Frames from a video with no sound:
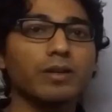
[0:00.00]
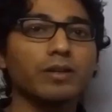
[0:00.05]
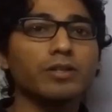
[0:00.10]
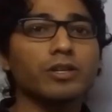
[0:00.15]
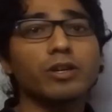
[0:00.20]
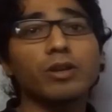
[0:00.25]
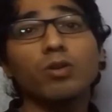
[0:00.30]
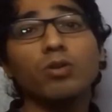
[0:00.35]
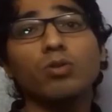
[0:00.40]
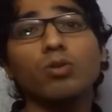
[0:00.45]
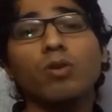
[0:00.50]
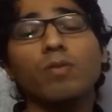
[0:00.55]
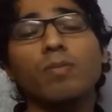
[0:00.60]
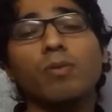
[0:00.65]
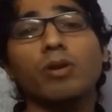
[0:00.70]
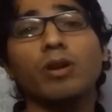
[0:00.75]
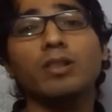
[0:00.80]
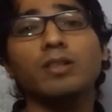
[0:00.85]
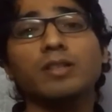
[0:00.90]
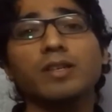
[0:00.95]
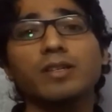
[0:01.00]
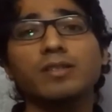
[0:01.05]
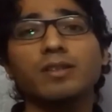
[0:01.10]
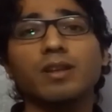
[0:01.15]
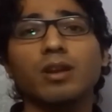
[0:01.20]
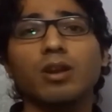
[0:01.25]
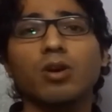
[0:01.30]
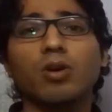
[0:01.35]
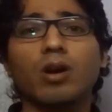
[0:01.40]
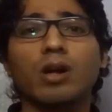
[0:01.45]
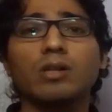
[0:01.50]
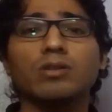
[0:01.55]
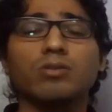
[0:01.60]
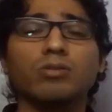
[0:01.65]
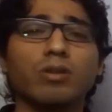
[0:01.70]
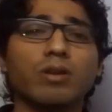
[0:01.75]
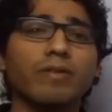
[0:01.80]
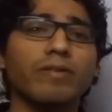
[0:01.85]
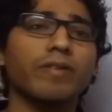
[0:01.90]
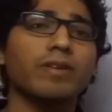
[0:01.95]
Schedule 2 of Model GST law
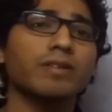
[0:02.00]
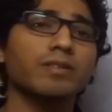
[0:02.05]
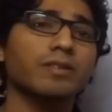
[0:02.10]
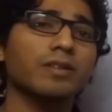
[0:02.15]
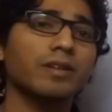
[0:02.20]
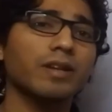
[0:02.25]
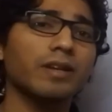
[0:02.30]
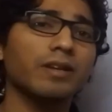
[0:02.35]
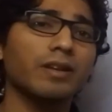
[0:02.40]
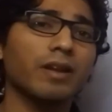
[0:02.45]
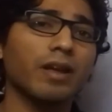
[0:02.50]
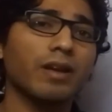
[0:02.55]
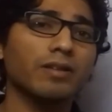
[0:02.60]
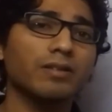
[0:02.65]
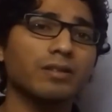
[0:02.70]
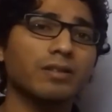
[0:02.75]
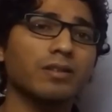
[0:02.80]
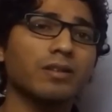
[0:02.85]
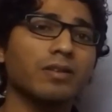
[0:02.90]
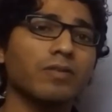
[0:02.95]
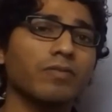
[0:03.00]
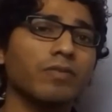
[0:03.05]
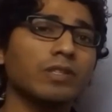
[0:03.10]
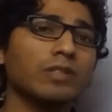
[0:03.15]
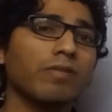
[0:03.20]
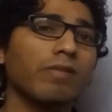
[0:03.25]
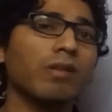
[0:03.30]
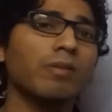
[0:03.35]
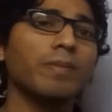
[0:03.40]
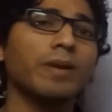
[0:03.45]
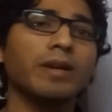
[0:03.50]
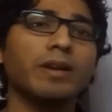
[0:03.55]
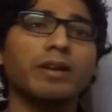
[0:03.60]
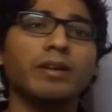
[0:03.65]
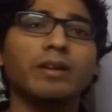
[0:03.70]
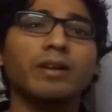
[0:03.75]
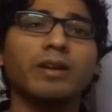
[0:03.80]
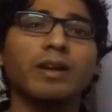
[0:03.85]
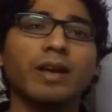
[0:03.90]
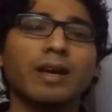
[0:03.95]
also covers certain transactions which will be
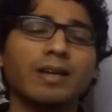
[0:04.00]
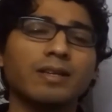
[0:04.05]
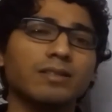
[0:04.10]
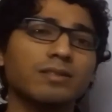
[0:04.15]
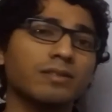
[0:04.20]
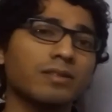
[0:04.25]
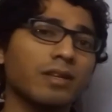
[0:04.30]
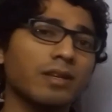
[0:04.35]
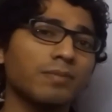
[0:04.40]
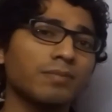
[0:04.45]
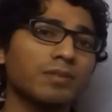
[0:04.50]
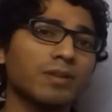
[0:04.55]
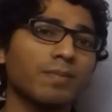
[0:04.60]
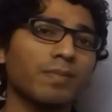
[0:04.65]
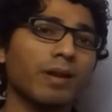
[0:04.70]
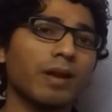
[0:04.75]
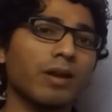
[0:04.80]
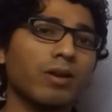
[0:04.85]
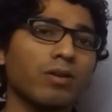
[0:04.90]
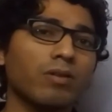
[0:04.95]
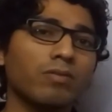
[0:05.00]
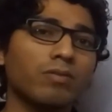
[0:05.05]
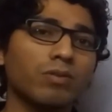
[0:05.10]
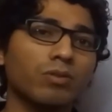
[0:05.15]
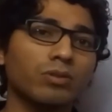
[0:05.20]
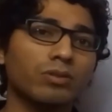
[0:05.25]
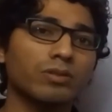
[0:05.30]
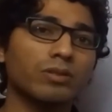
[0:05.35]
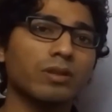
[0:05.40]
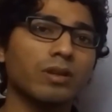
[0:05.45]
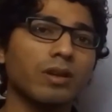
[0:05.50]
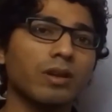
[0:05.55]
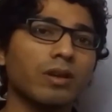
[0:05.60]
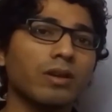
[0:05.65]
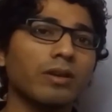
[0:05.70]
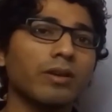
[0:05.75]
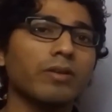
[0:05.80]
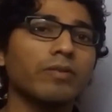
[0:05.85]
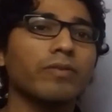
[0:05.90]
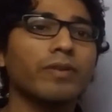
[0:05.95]
treated as deemed supply of goods.
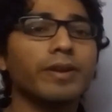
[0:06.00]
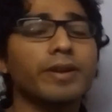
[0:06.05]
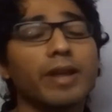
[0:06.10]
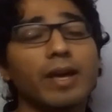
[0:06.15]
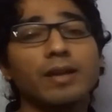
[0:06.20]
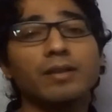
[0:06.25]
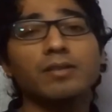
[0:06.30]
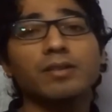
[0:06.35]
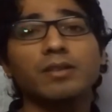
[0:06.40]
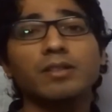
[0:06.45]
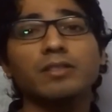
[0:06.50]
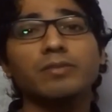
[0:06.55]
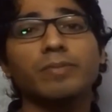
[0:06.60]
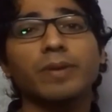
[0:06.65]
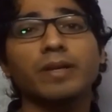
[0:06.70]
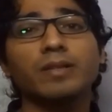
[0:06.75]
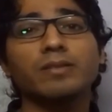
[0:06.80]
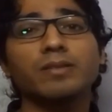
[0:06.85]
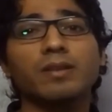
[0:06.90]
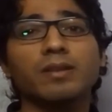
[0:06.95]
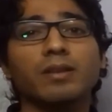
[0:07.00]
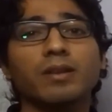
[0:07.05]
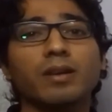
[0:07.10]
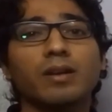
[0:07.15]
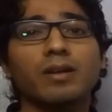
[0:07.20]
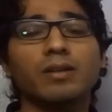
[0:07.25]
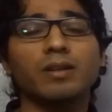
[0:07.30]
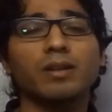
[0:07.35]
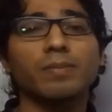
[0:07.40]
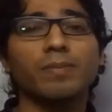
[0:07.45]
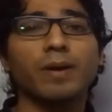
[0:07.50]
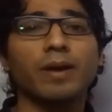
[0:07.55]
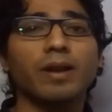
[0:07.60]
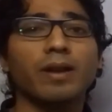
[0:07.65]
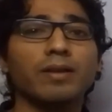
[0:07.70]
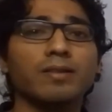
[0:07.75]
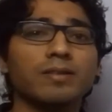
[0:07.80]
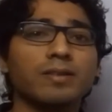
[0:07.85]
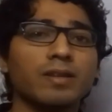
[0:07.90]
First transaction is mentioned under para